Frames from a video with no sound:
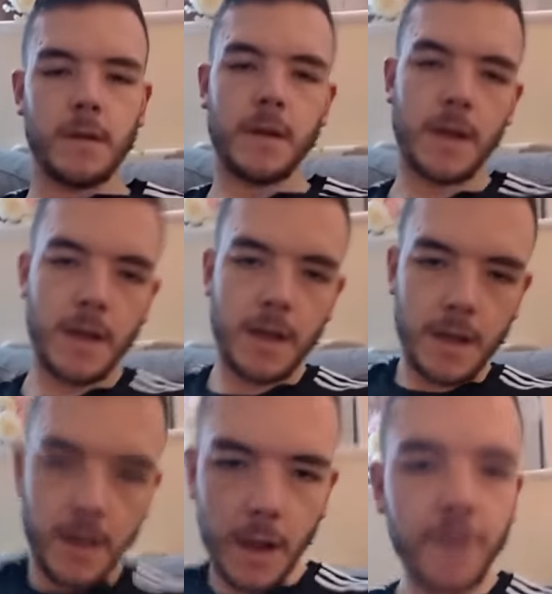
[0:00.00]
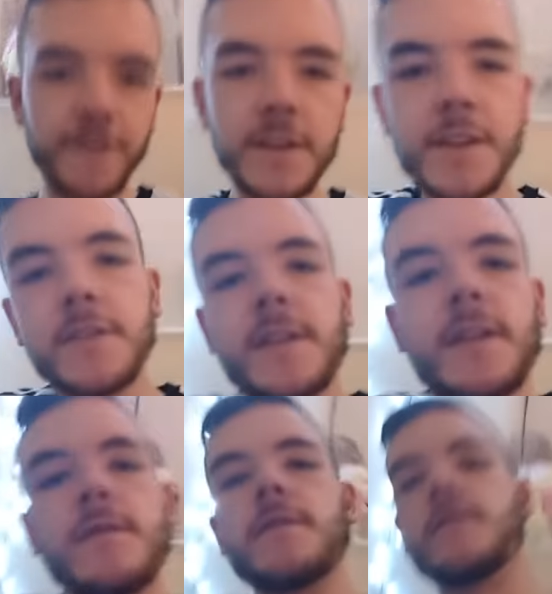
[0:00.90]
I think so,
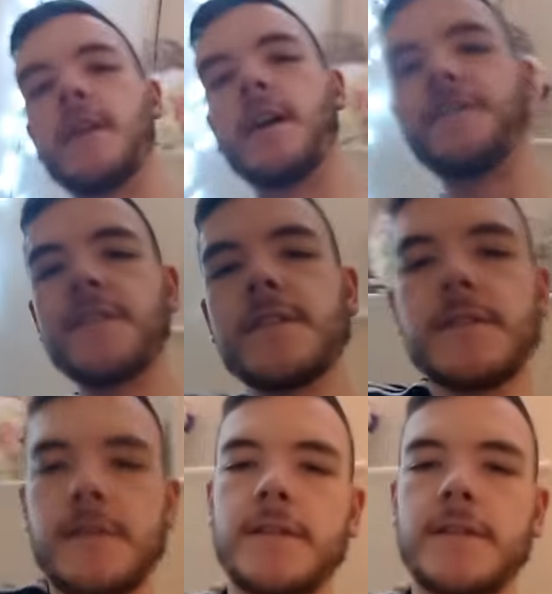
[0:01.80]
Tel. I think